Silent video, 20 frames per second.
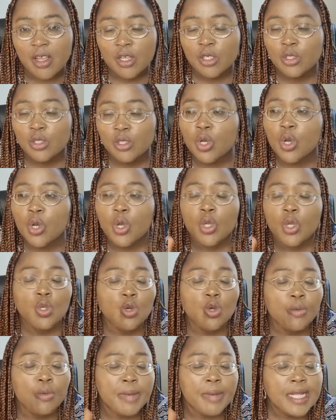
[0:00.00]
So
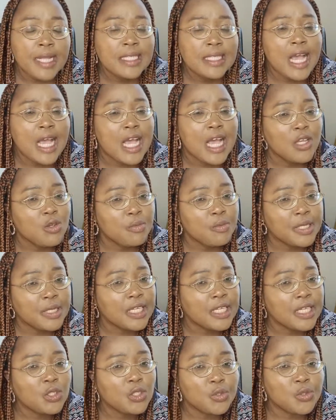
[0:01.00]
you
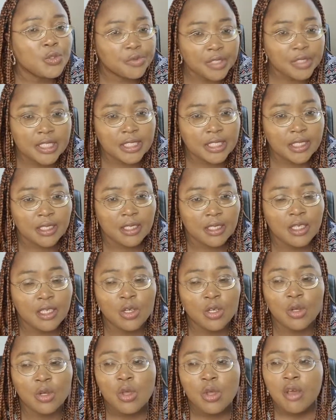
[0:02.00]
begin to reason.
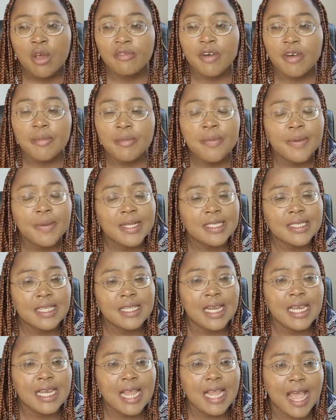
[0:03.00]
For me
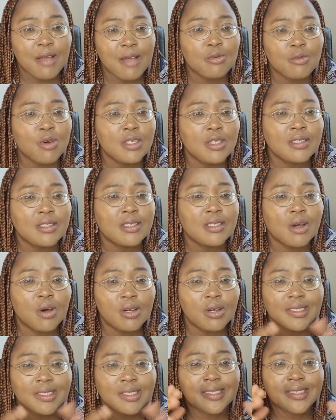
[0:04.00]
personally, I want
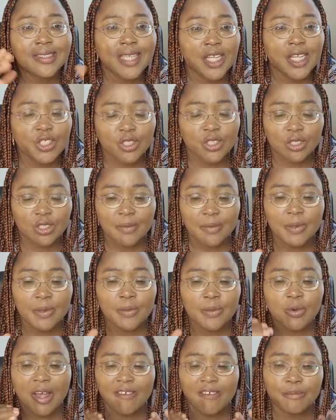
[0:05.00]
all this tension that
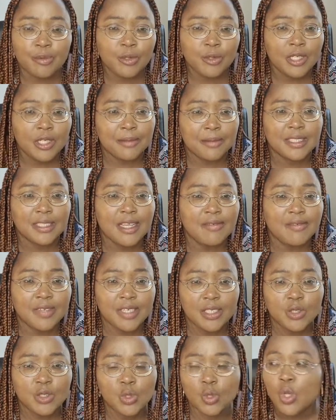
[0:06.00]
people have put themselves
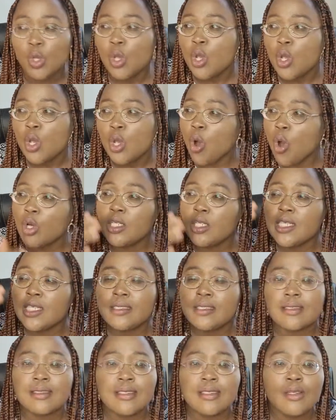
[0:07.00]
into, all
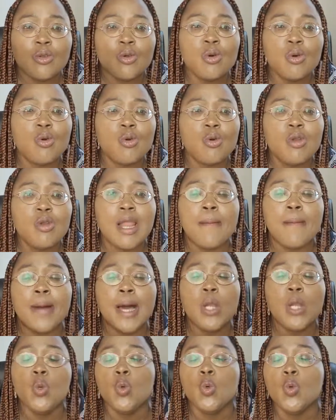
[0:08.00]
this, hula
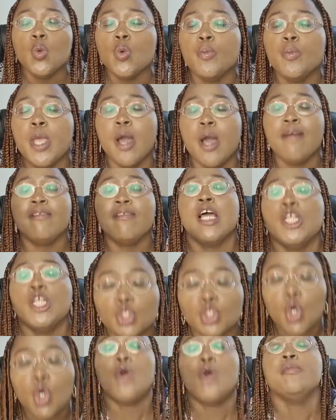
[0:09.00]
baloo, Biafra is
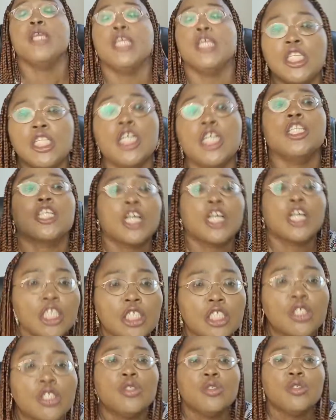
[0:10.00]
coming and the God
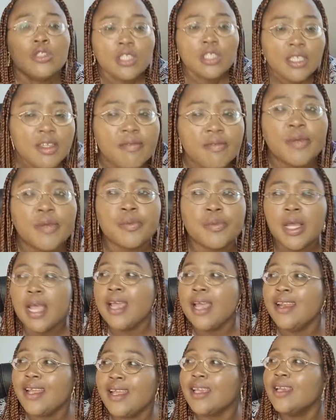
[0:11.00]
is going to deliver.
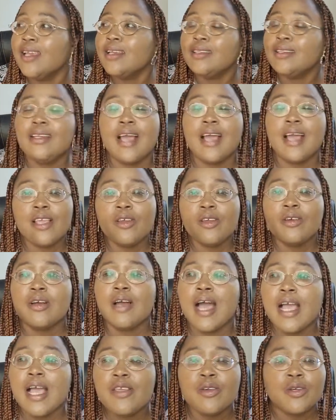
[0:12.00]
Like, how
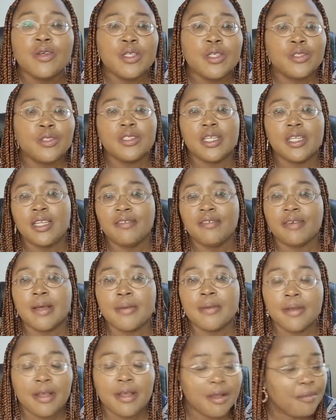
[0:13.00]
are you going to
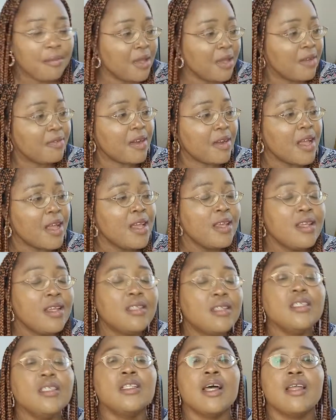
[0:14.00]
deliver Biafra?
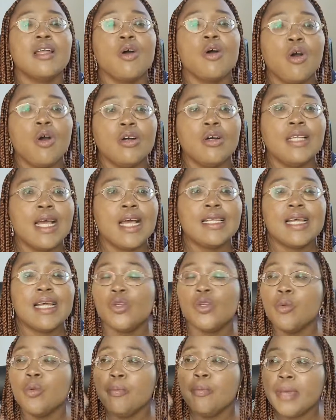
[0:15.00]
Is it an order that
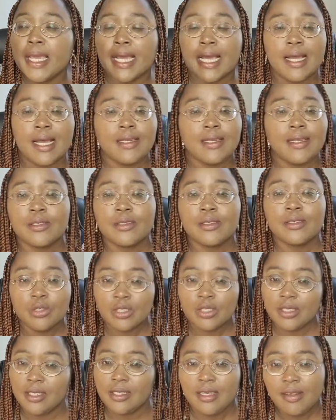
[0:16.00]
you make and it's going to
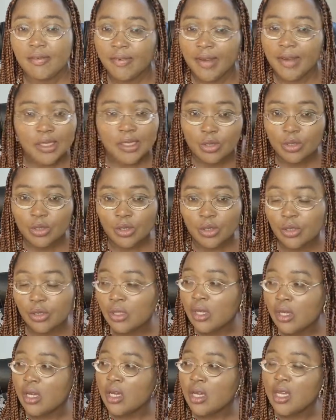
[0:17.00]
deliver to you?
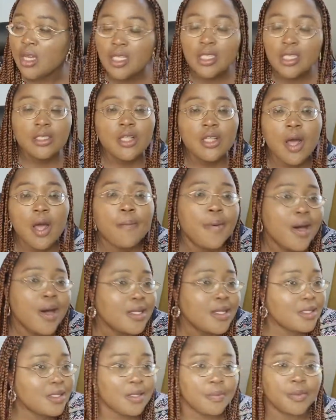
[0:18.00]
It is not
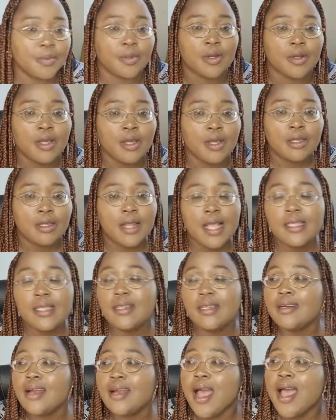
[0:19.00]
possible.
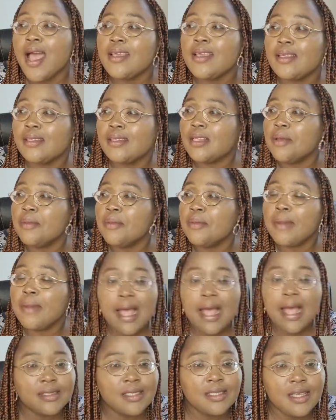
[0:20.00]
Nigeria is a
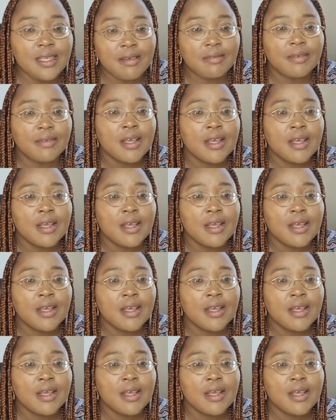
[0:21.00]
massive